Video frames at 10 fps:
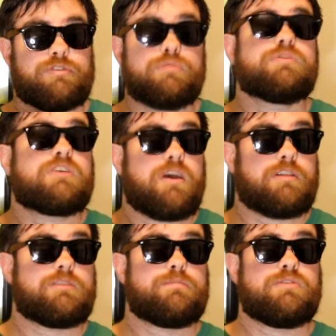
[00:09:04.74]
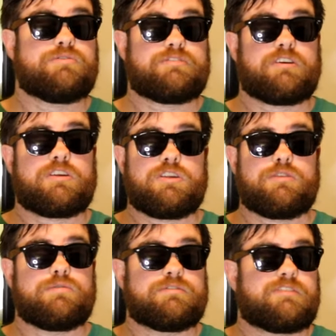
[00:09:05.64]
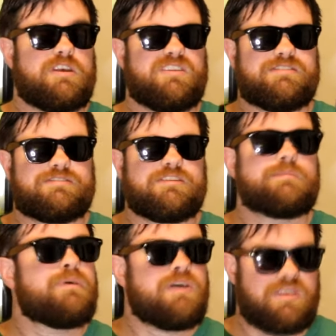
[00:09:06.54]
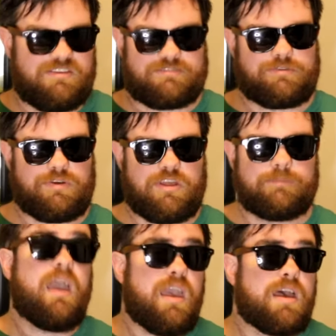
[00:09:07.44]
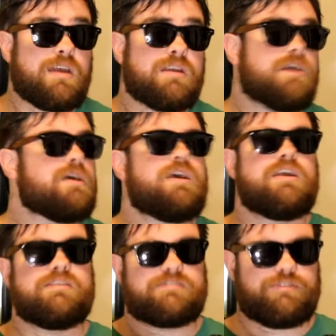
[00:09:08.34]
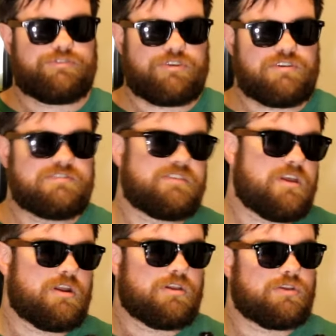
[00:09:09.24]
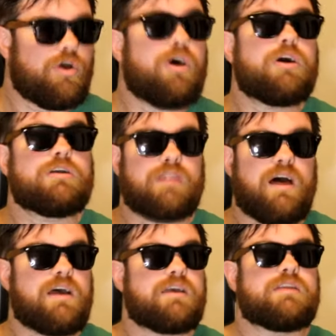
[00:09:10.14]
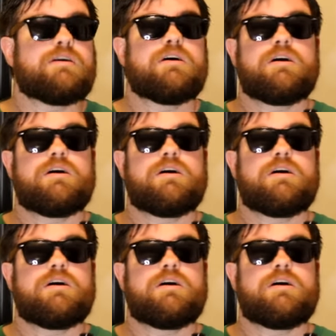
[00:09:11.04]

Luke Kelly music used in cinema history, and it is the first in a long line